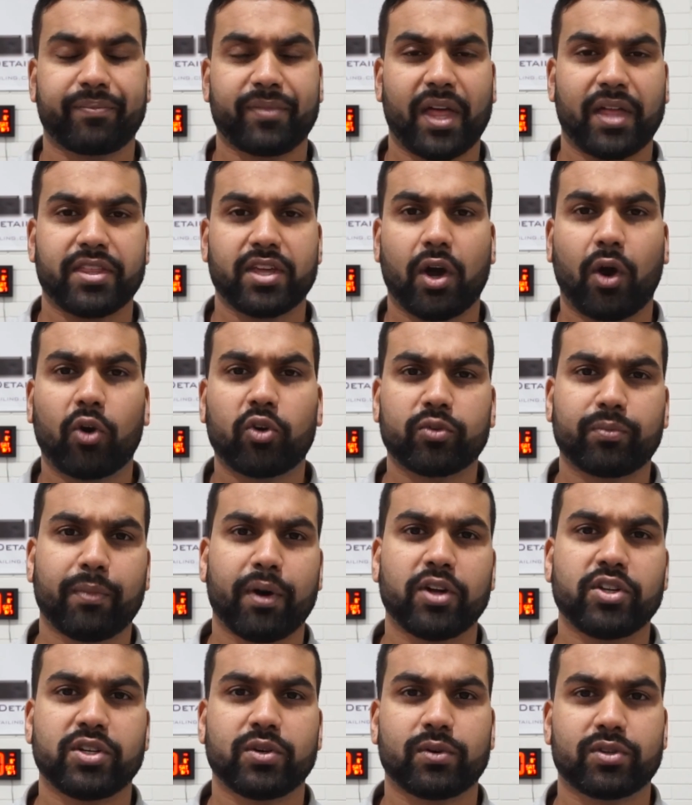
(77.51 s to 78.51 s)
Now the old
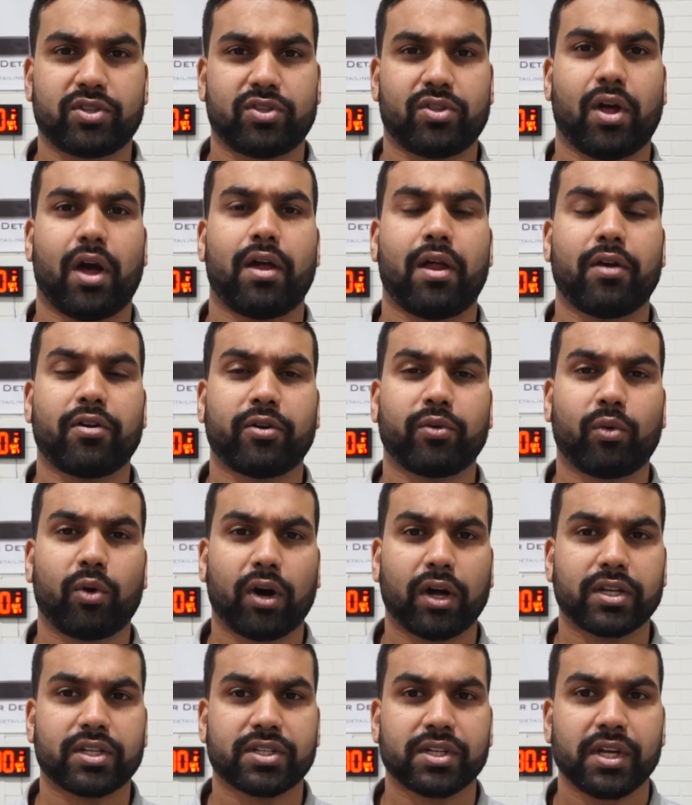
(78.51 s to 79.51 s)
motor was 900
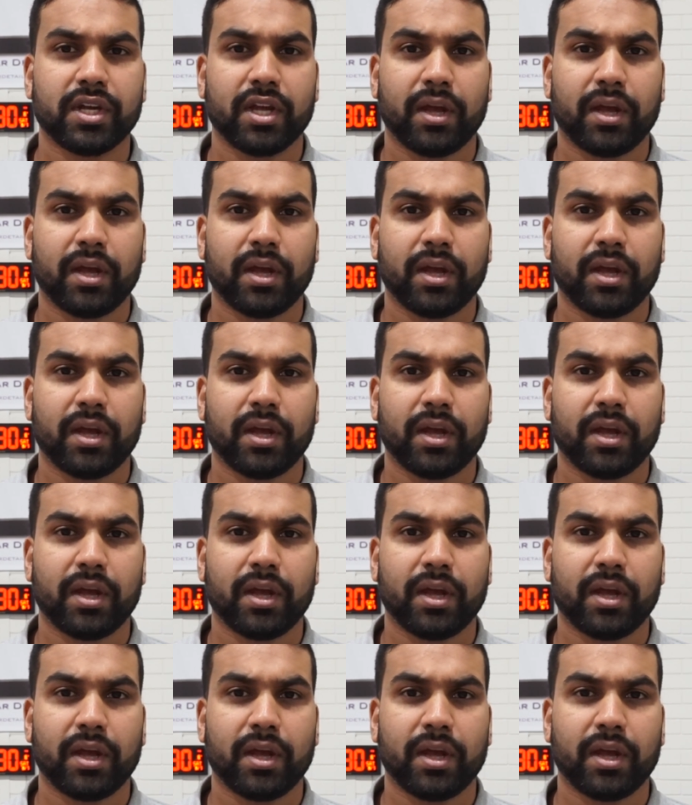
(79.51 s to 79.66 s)
watts,